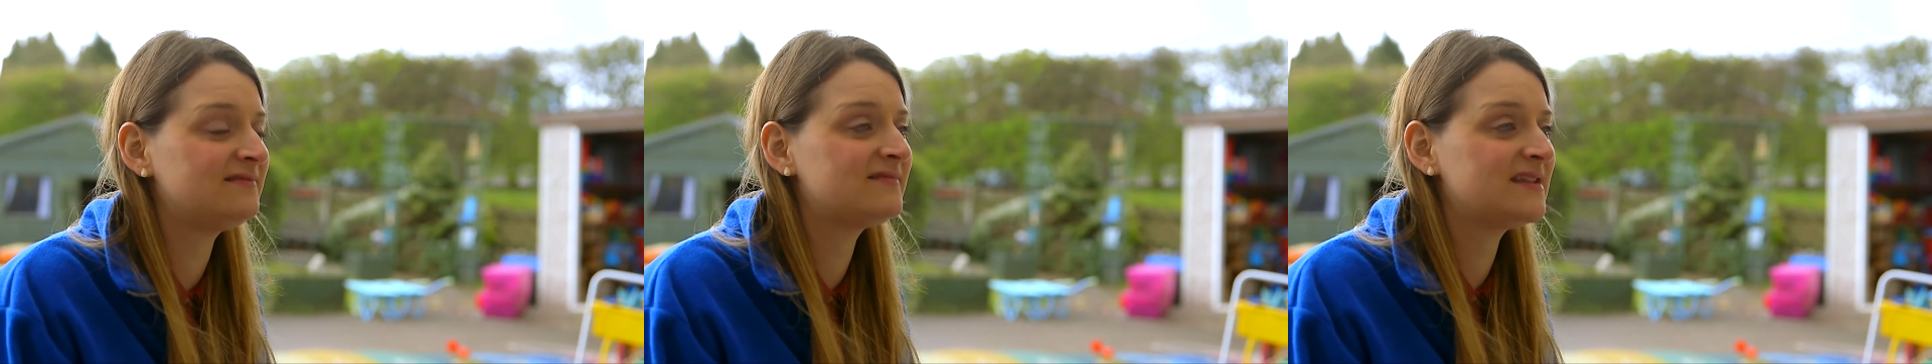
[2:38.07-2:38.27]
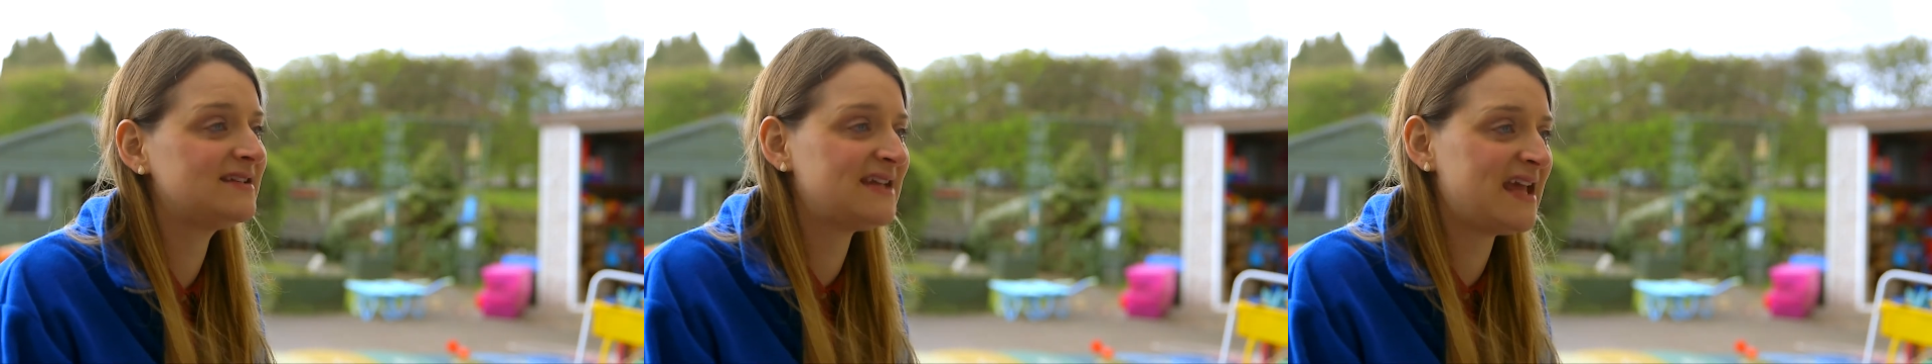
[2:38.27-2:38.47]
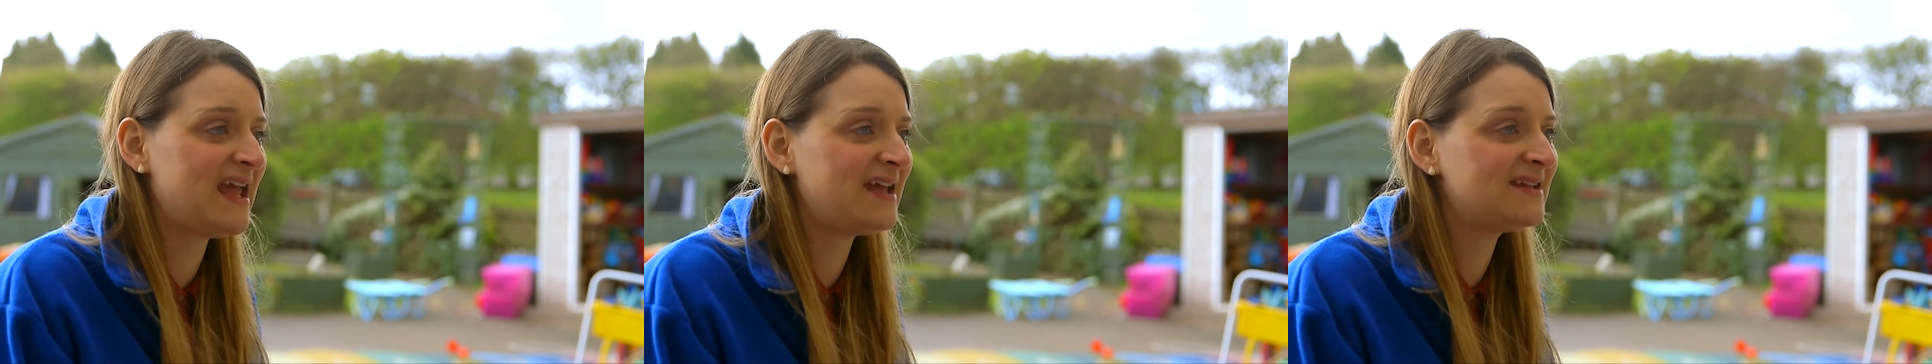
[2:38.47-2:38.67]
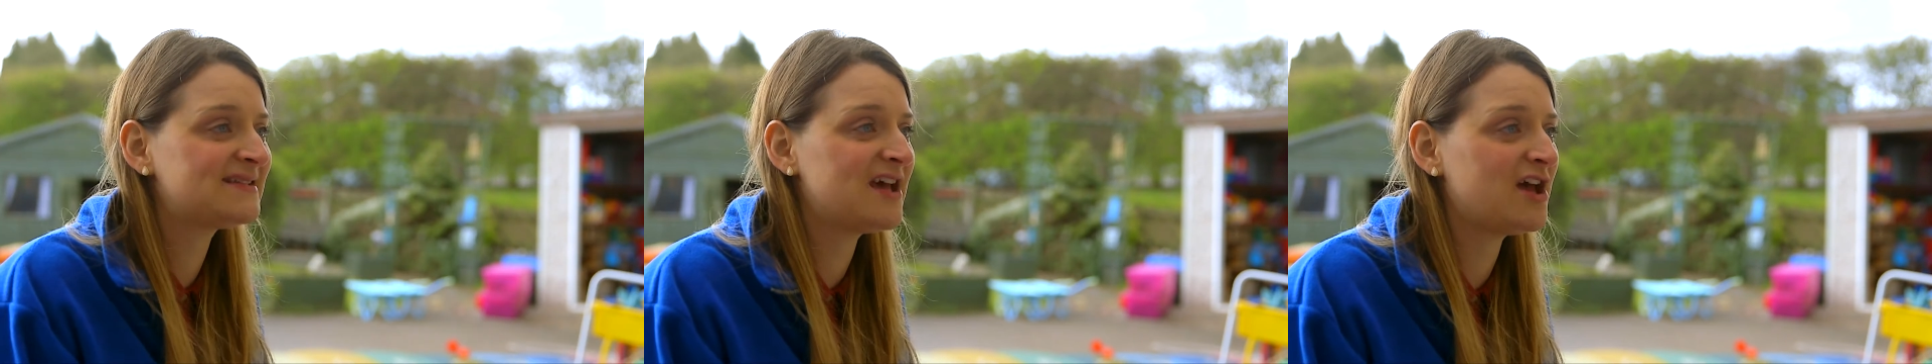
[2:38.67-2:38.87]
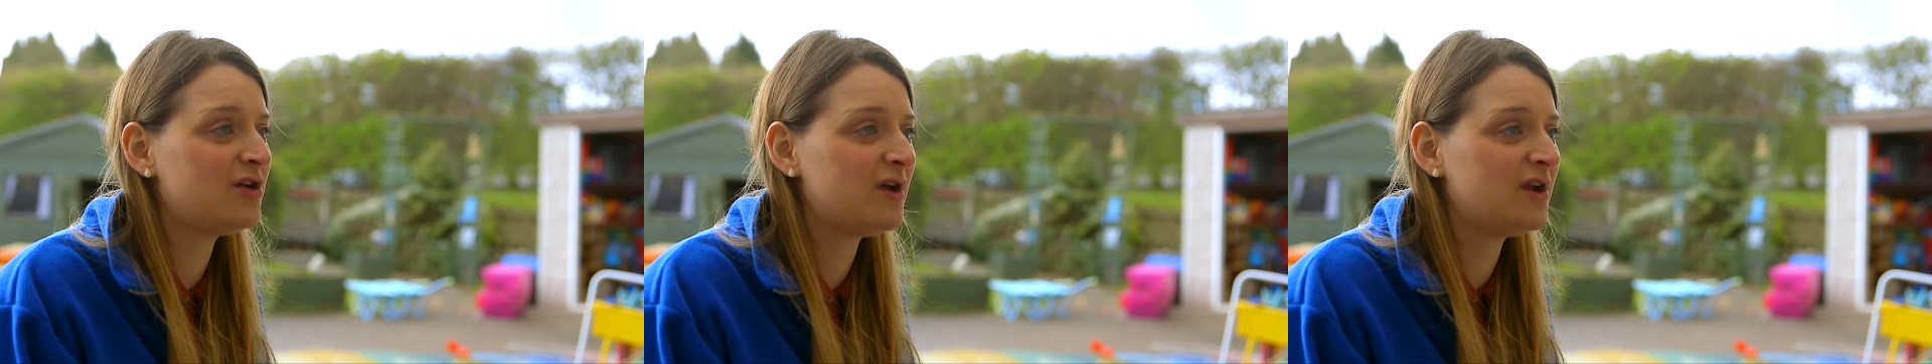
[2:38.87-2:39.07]
the
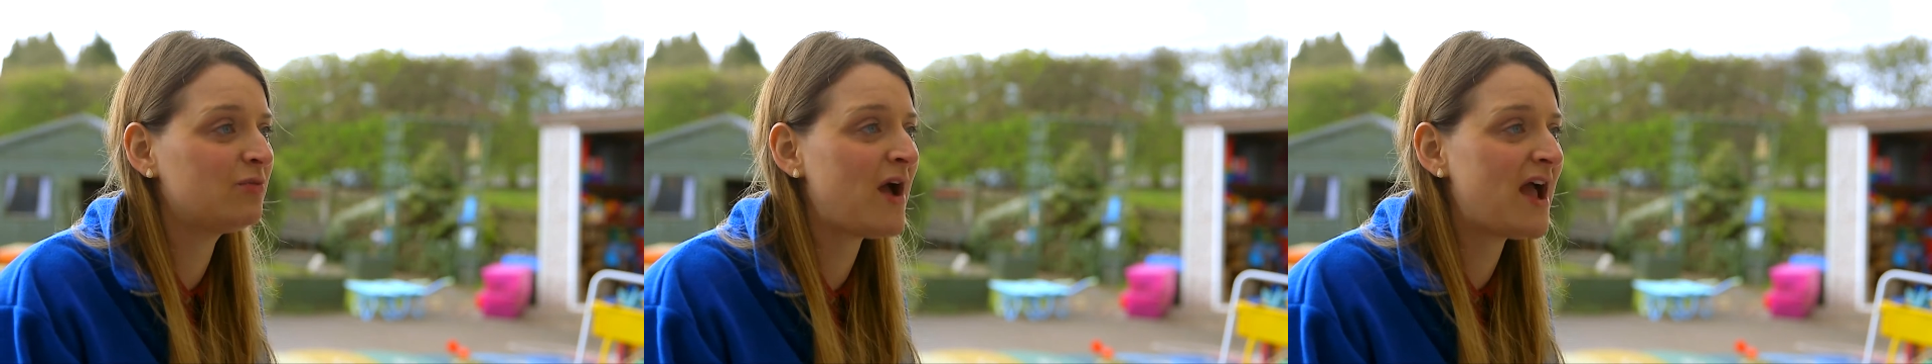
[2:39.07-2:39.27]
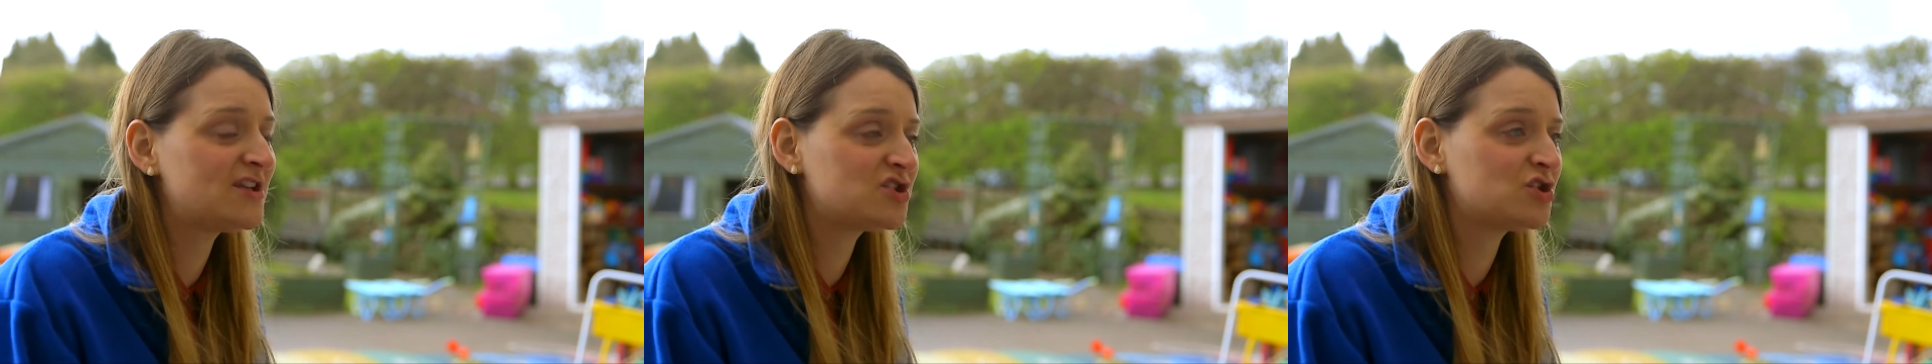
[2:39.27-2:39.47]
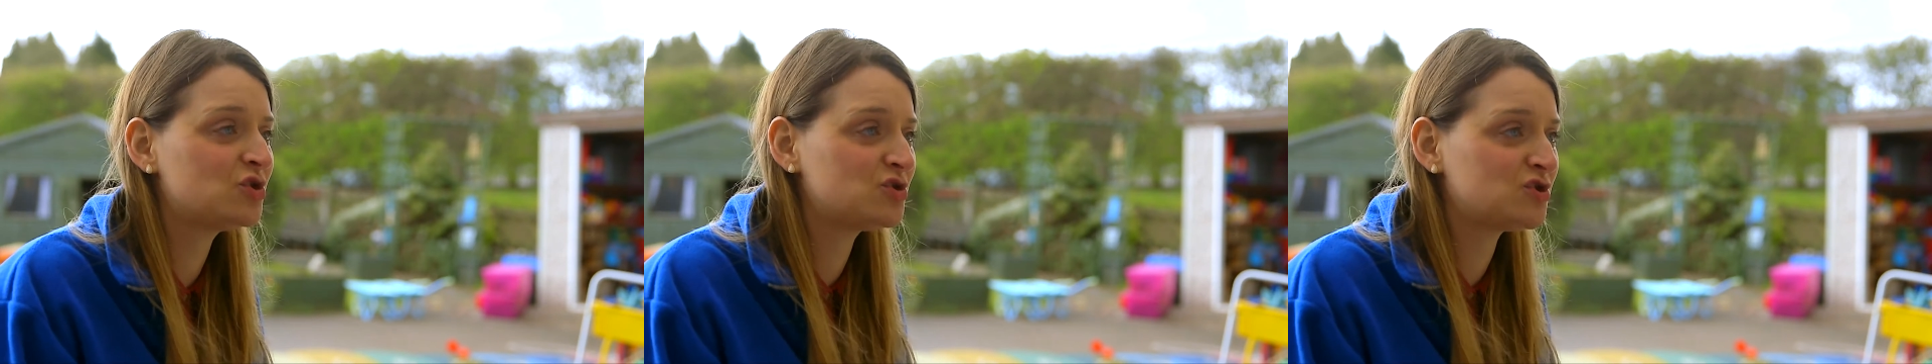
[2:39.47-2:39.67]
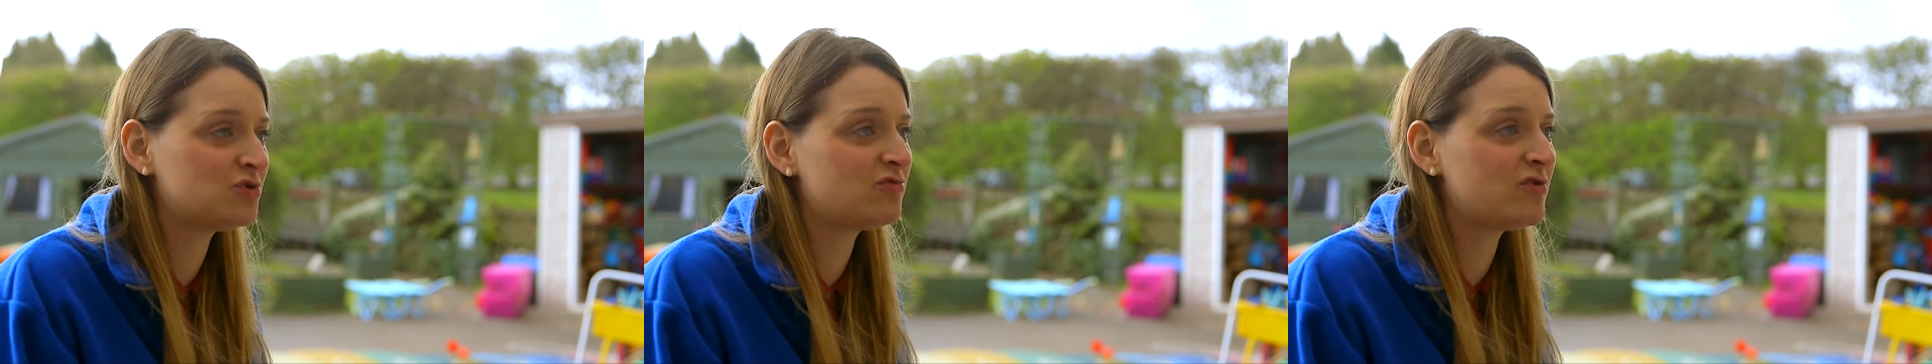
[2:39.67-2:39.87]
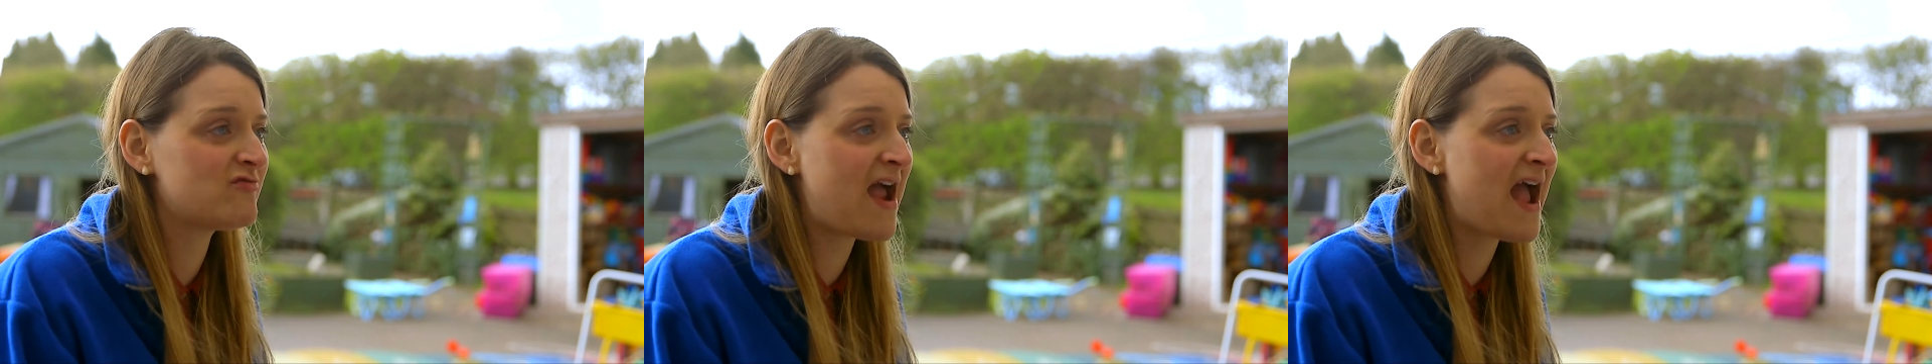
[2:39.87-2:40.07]
data and where children
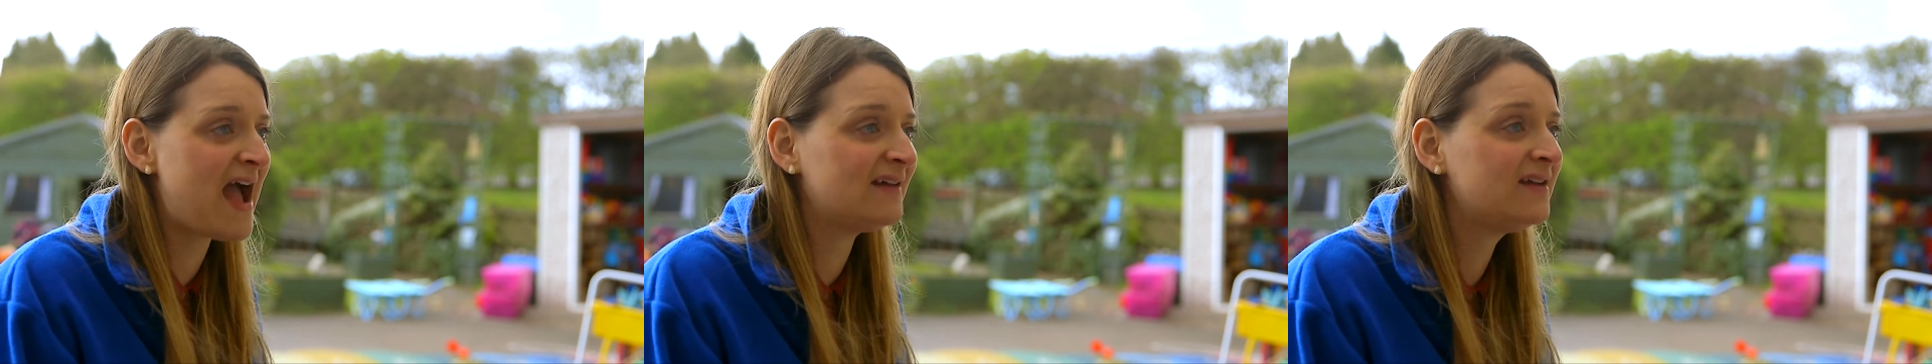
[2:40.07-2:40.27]
were at,